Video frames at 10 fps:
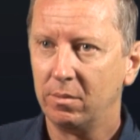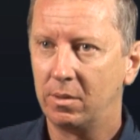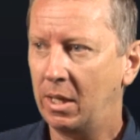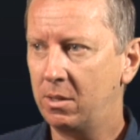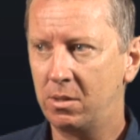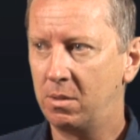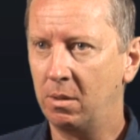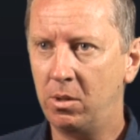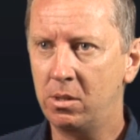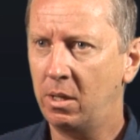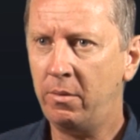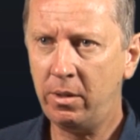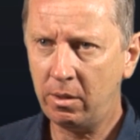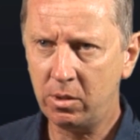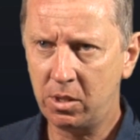the music,
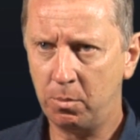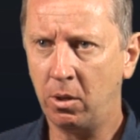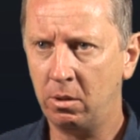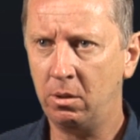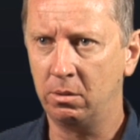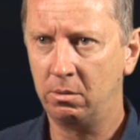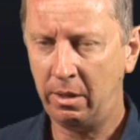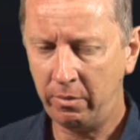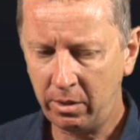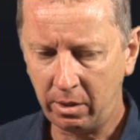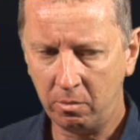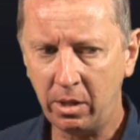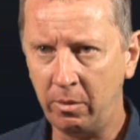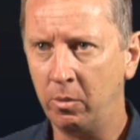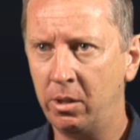everything was spot on. Everything
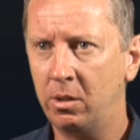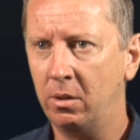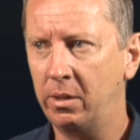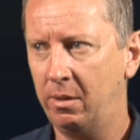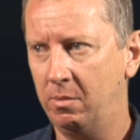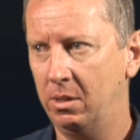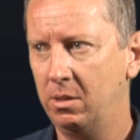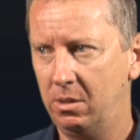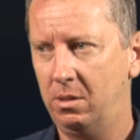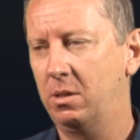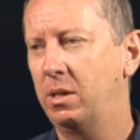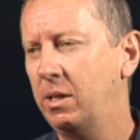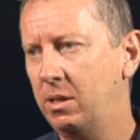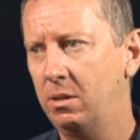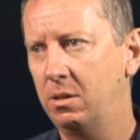really worked on that one.
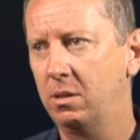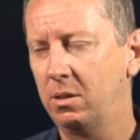And